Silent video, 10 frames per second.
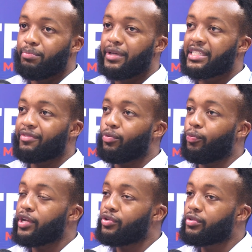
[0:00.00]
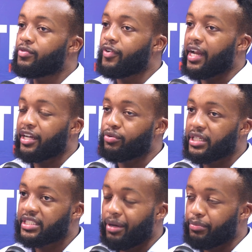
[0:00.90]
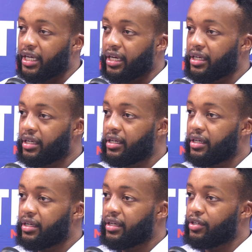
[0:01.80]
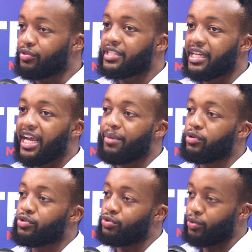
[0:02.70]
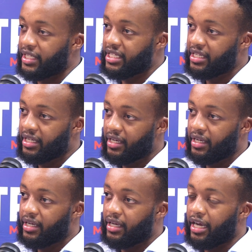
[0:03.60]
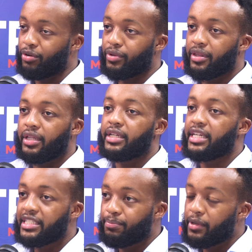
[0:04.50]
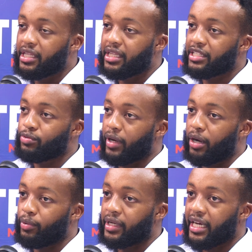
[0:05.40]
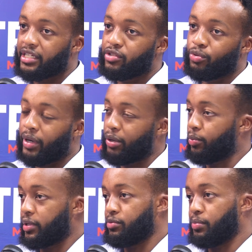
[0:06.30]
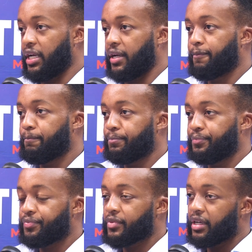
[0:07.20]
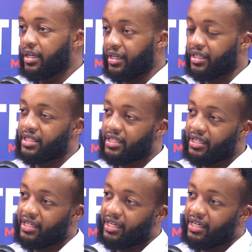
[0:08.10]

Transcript: it means even when you don't feel like doing something, you're still able to do it. And with discipline, that's where we'll get to where we want to be. Yes.